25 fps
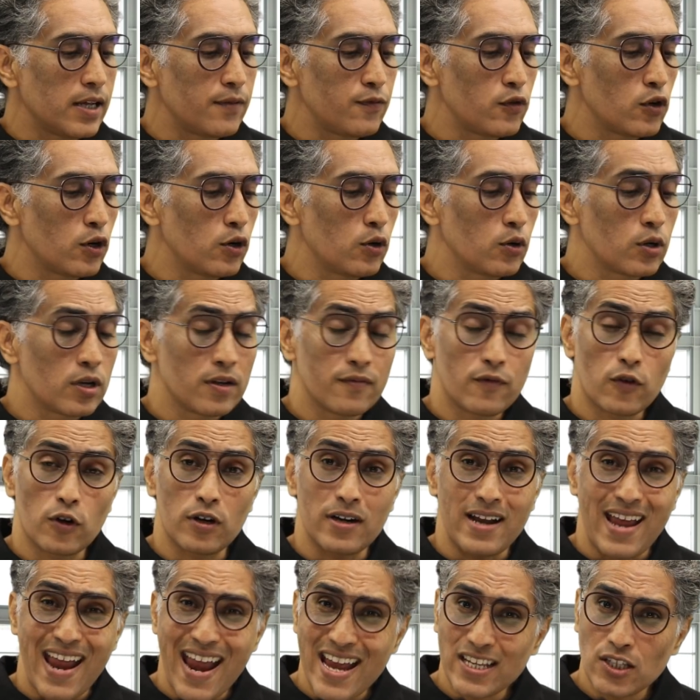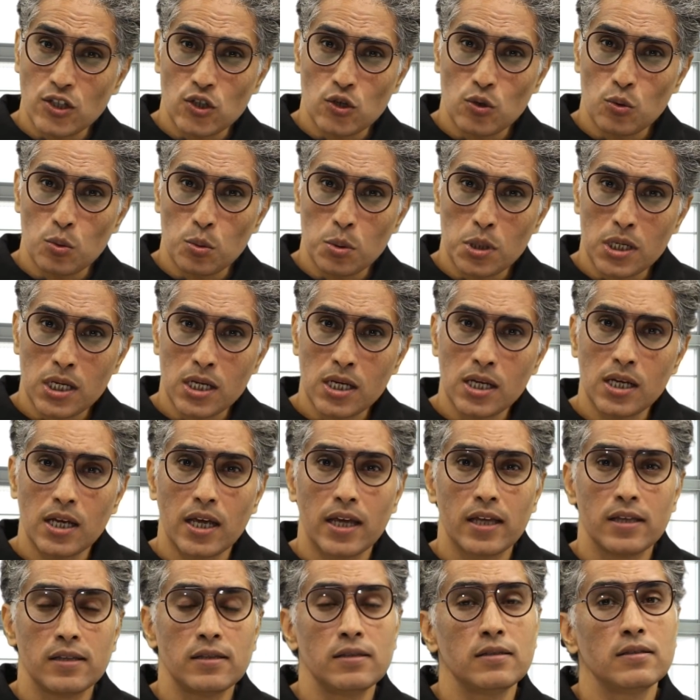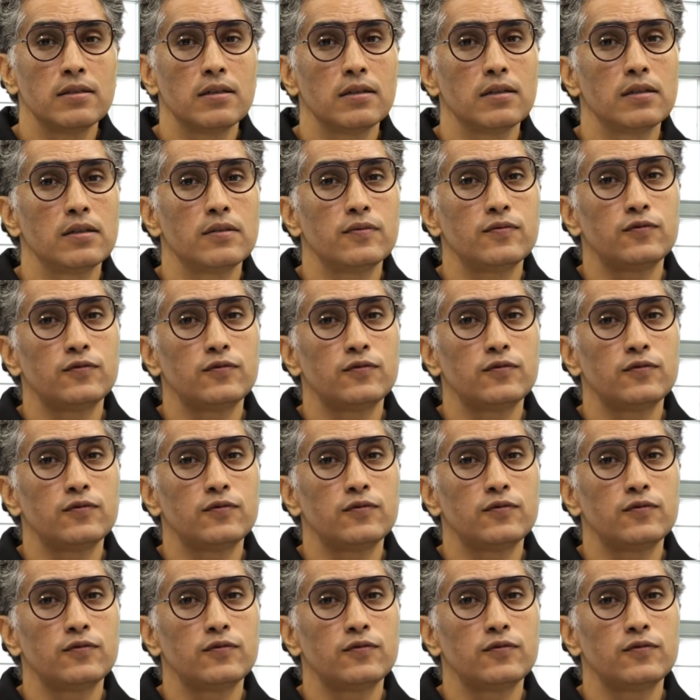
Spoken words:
if you're looking for an SUV in the